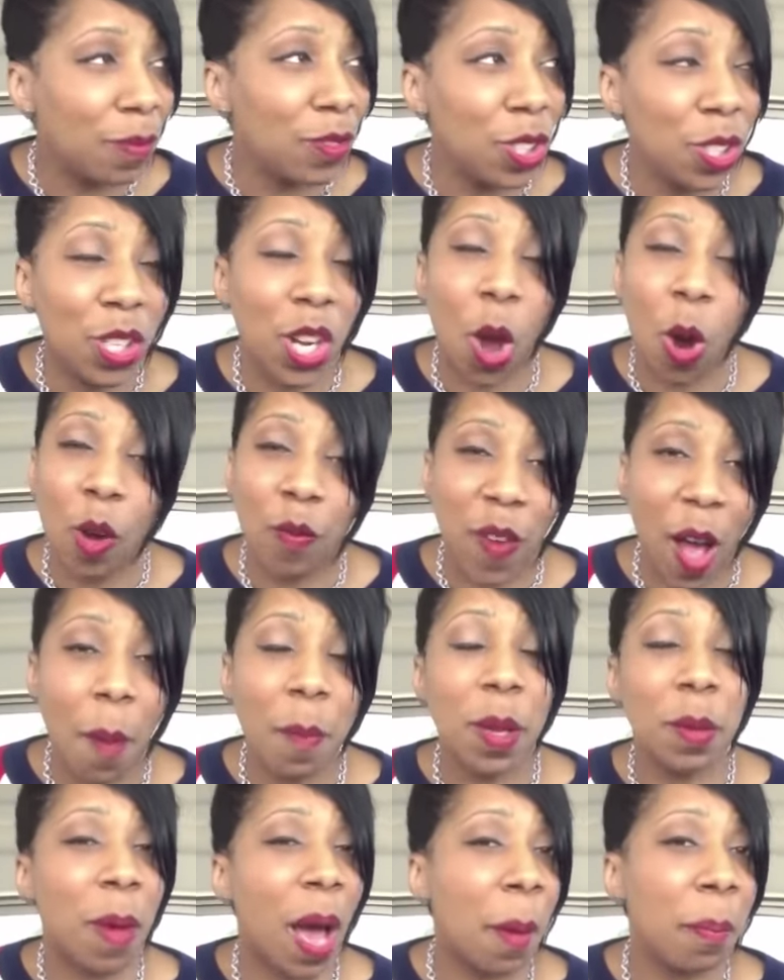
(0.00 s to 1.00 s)
you know, if
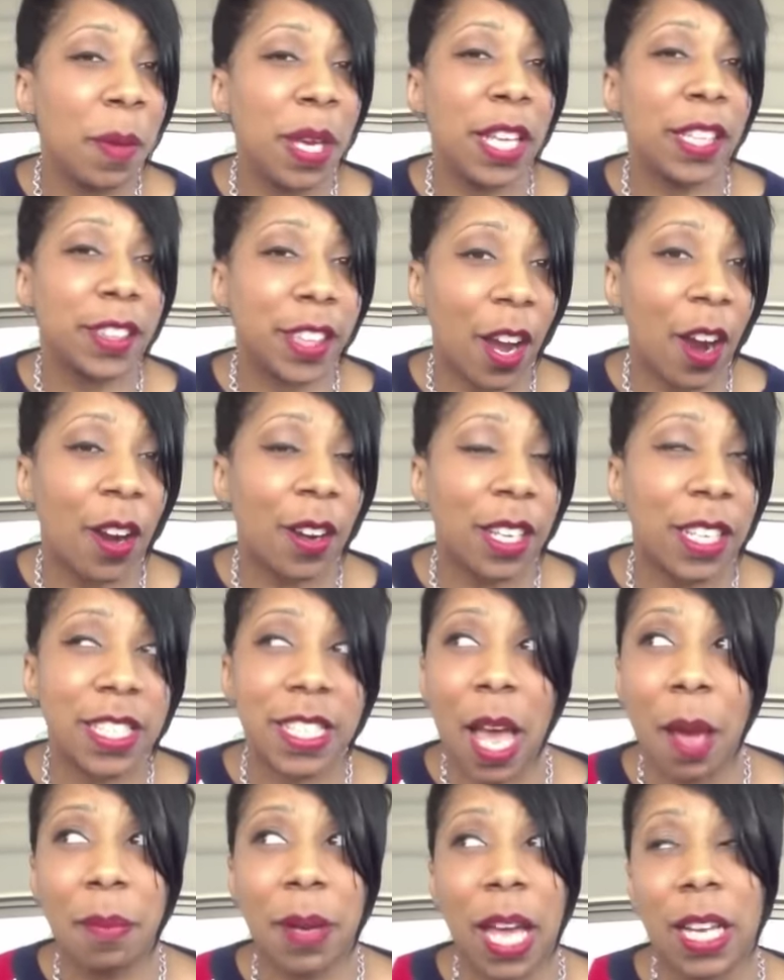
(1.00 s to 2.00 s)
I'm in my mid-30s,
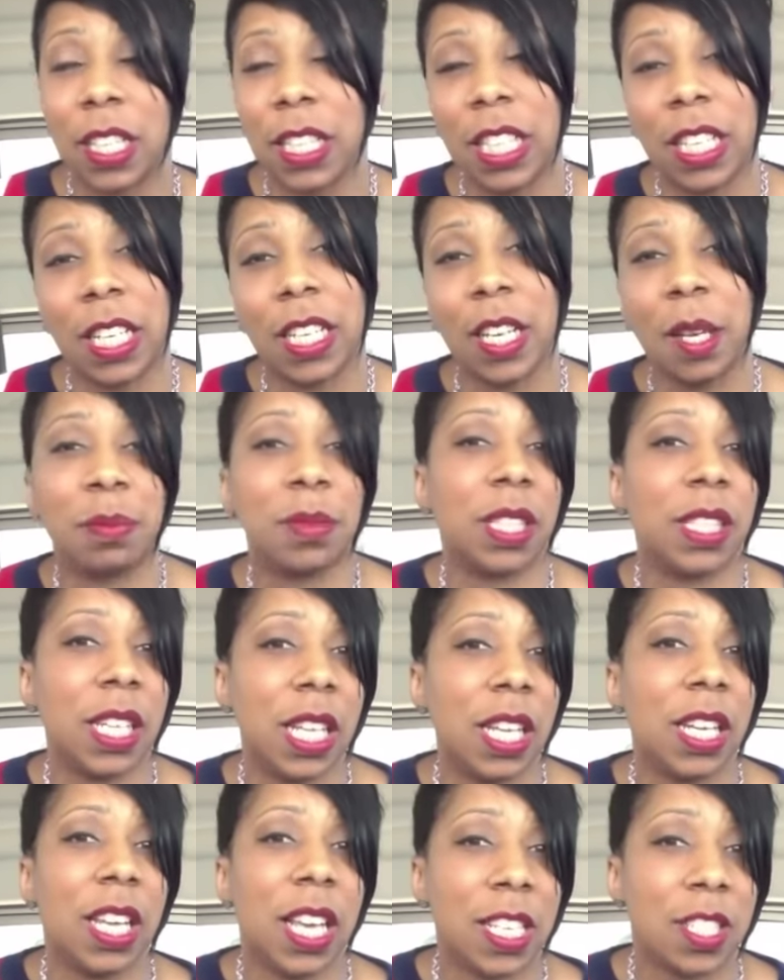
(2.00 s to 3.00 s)
I'm not looking up to
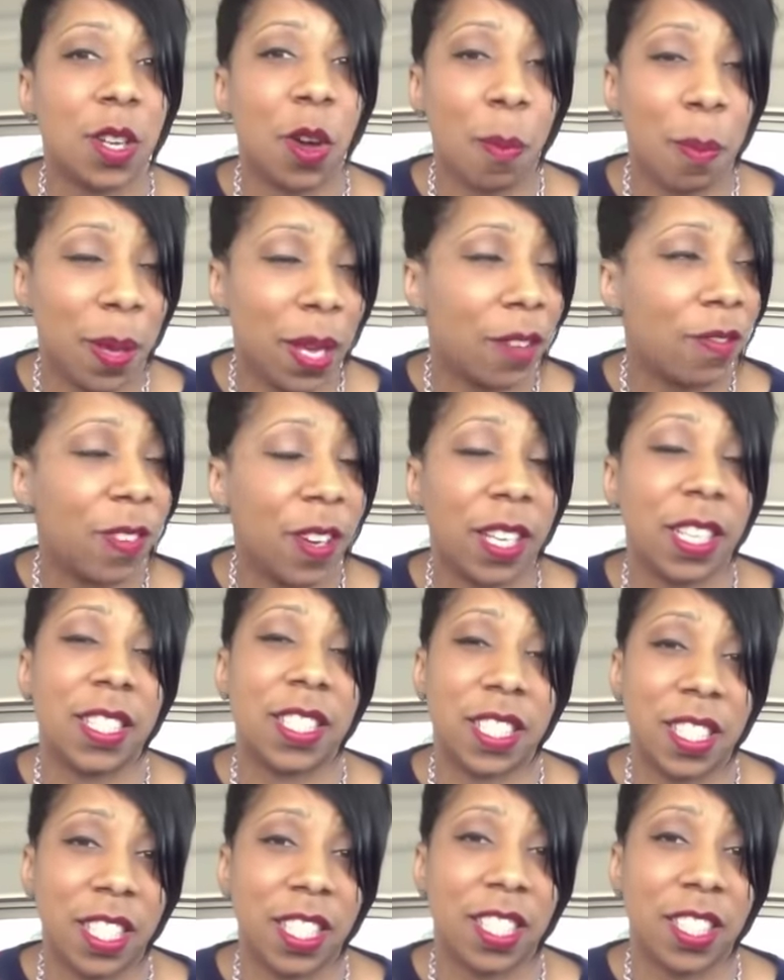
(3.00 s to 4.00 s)
Nene as no big
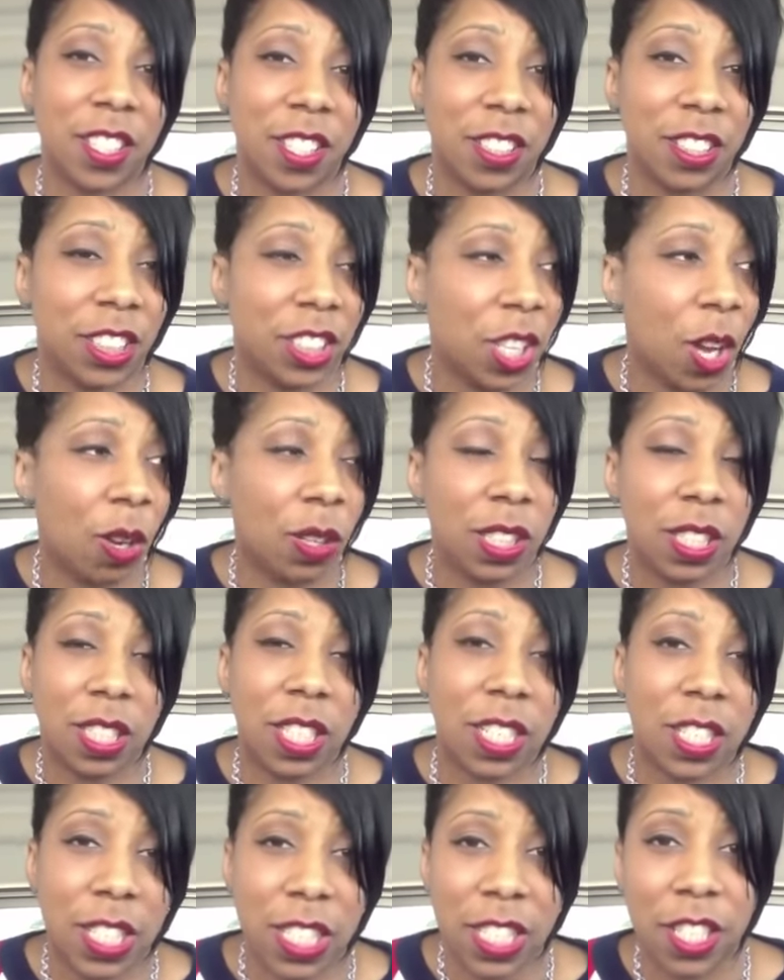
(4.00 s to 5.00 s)
fucking sister, and she only
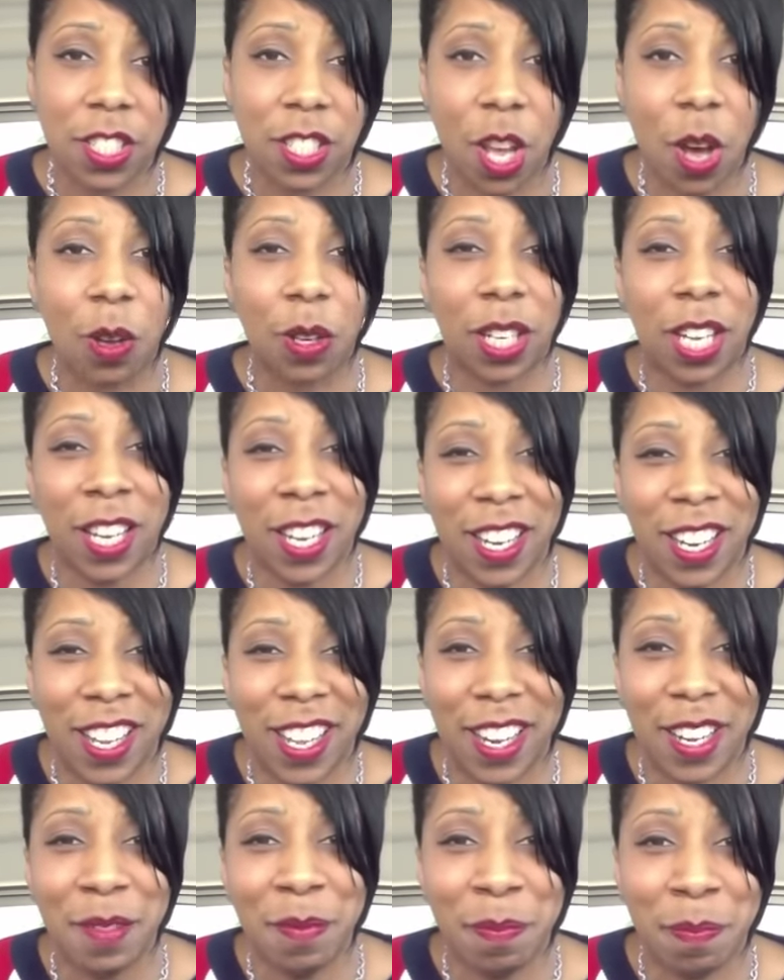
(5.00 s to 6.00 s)
60 years older
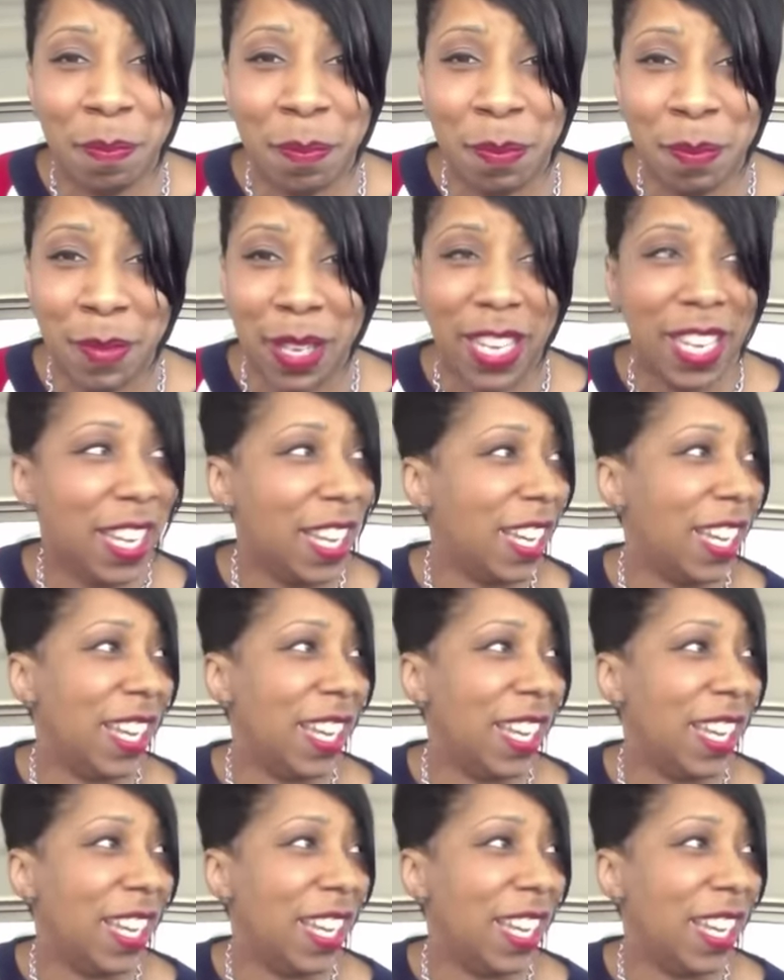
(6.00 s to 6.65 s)
than me.